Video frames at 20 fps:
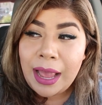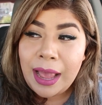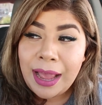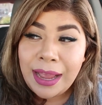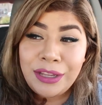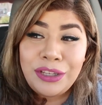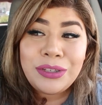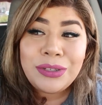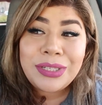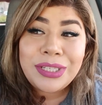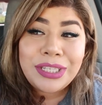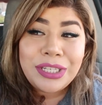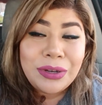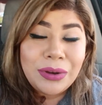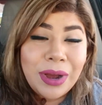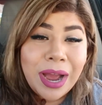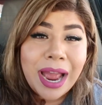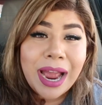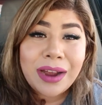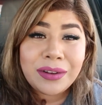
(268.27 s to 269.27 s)
And you
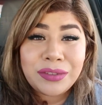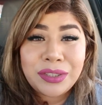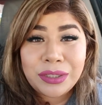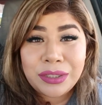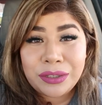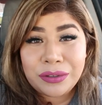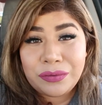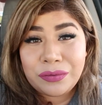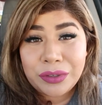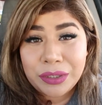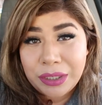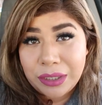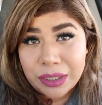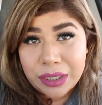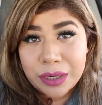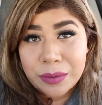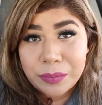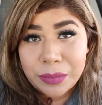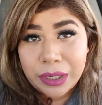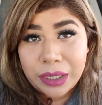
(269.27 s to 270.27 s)
still have to look for a
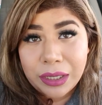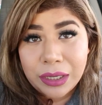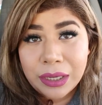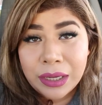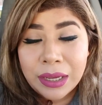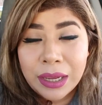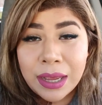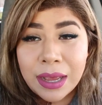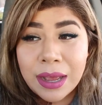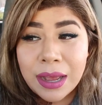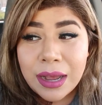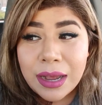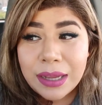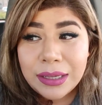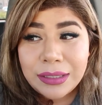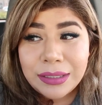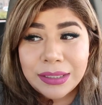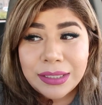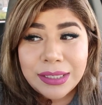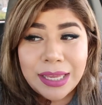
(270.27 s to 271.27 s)
good company.
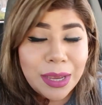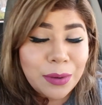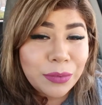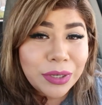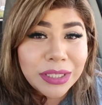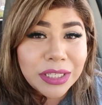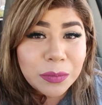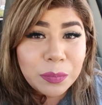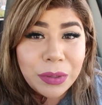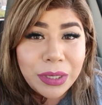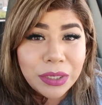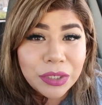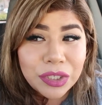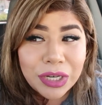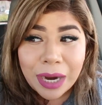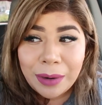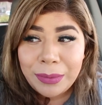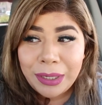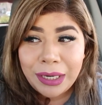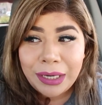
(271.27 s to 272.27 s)
Same with
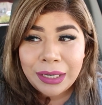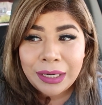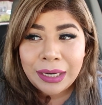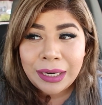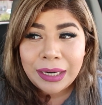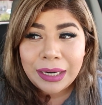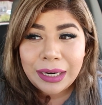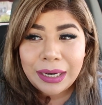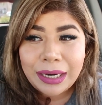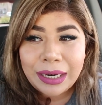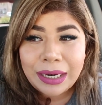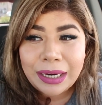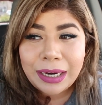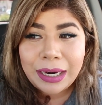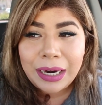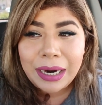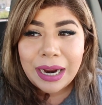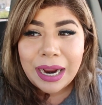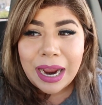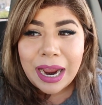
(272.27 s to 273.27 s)
speech. I mean,
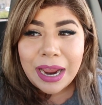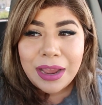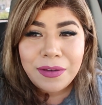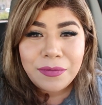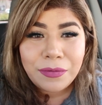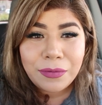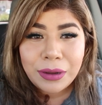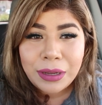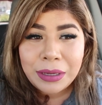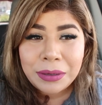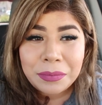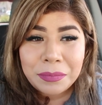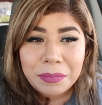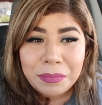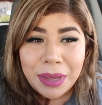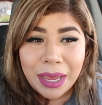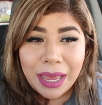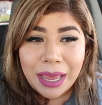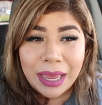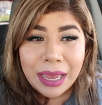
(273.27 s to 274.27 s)
I've
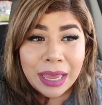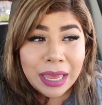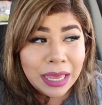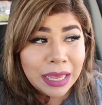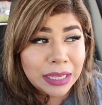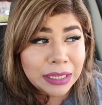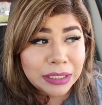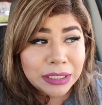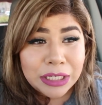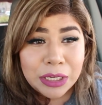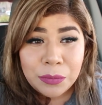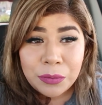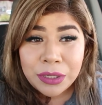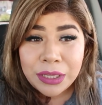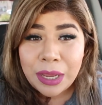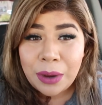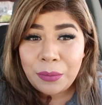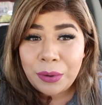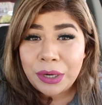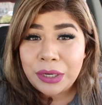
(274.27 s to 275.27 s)
met
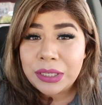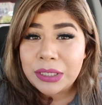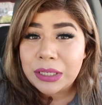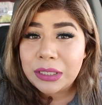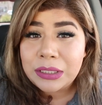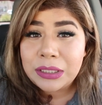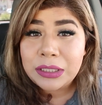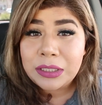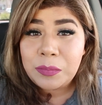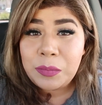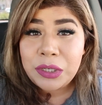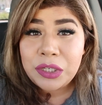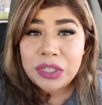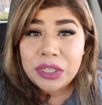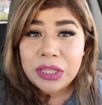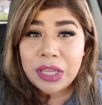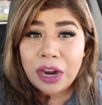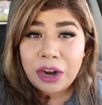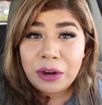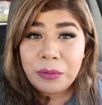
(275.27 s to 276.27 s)
someone that went to
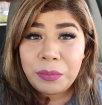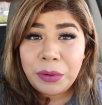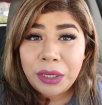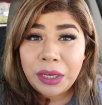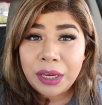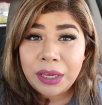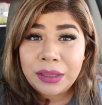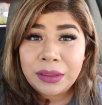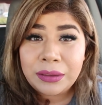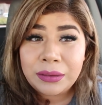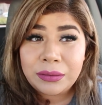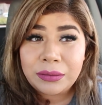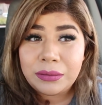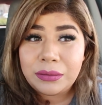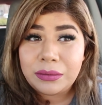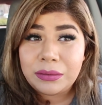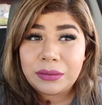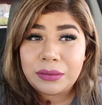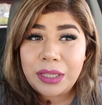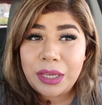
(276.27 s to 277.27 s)
speech therapy and
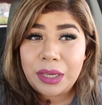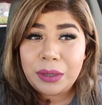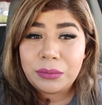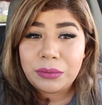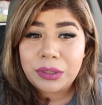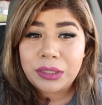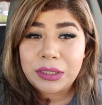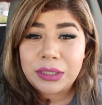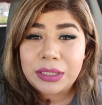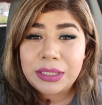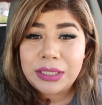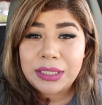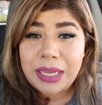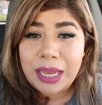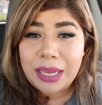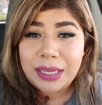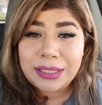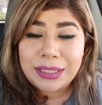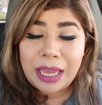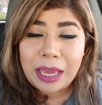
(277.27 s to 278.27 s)
they would
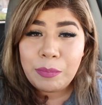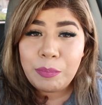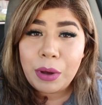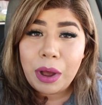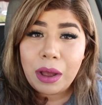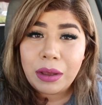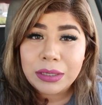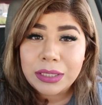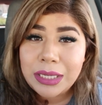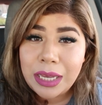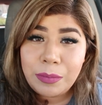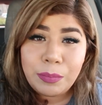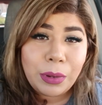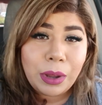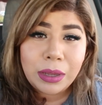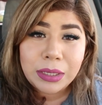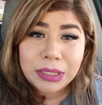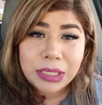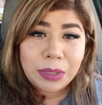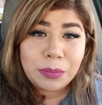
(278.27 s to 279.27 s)
say ball, say
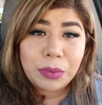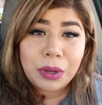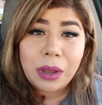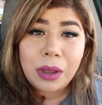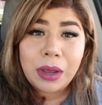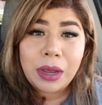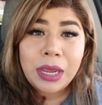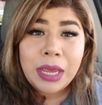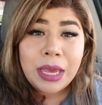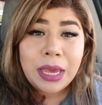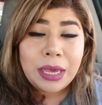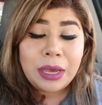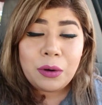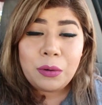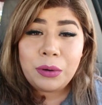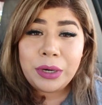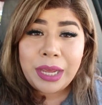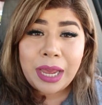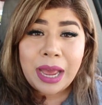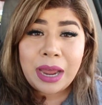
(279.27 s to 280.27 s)
ball, say ball.
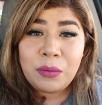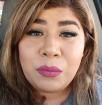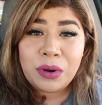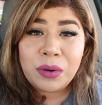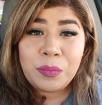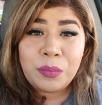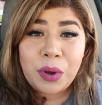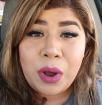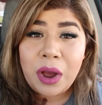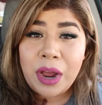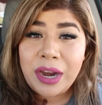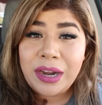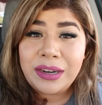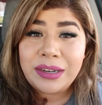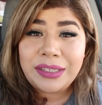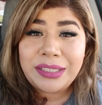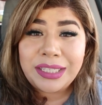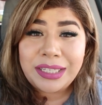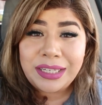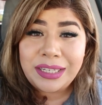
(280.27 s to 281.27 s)
Only had one ball
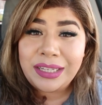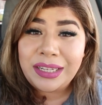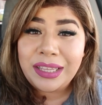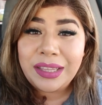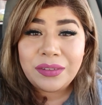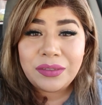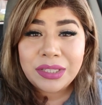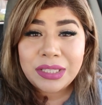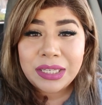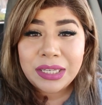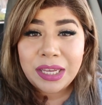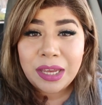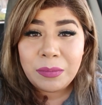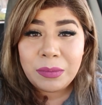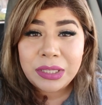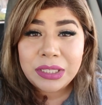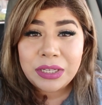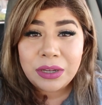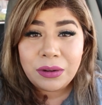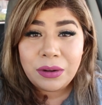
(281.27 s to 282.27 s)
and didn't give it to
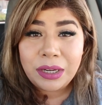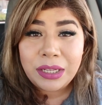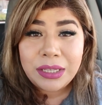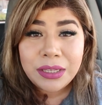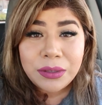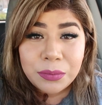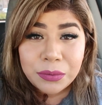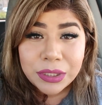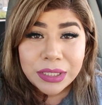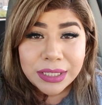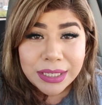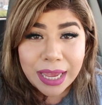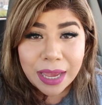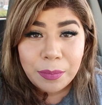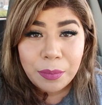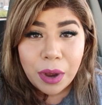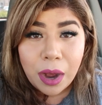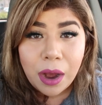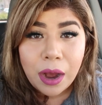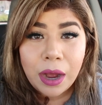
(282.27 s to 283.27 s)
him until he would
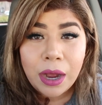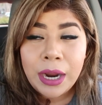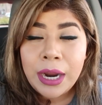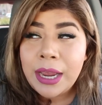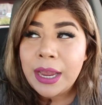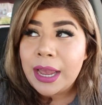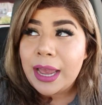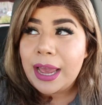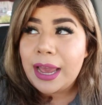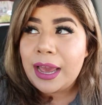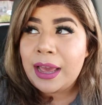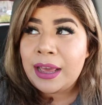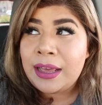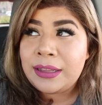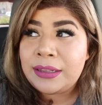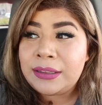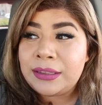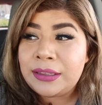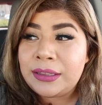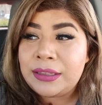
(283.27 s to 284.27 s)
say ball.
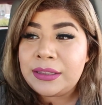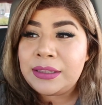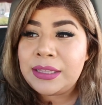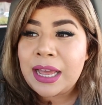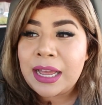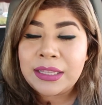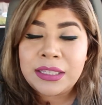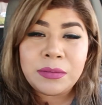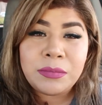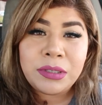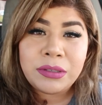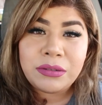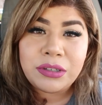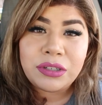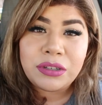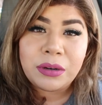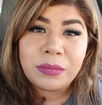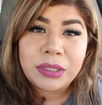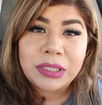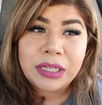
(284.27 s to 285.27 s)
And that to me
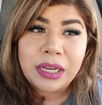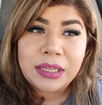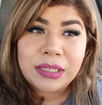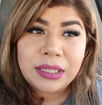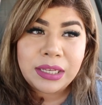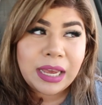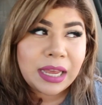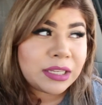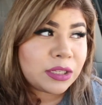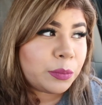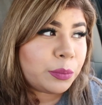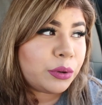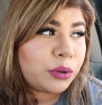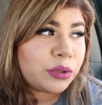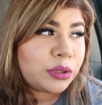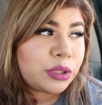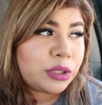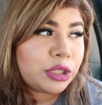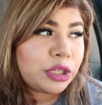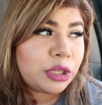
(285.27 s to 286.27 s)
was traumatizing, as
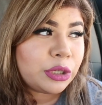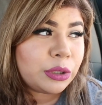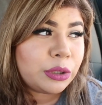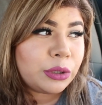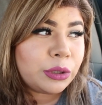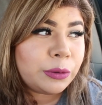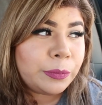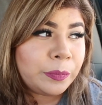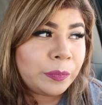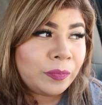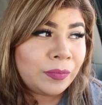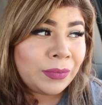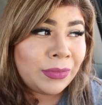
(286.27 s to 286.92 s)
opposed to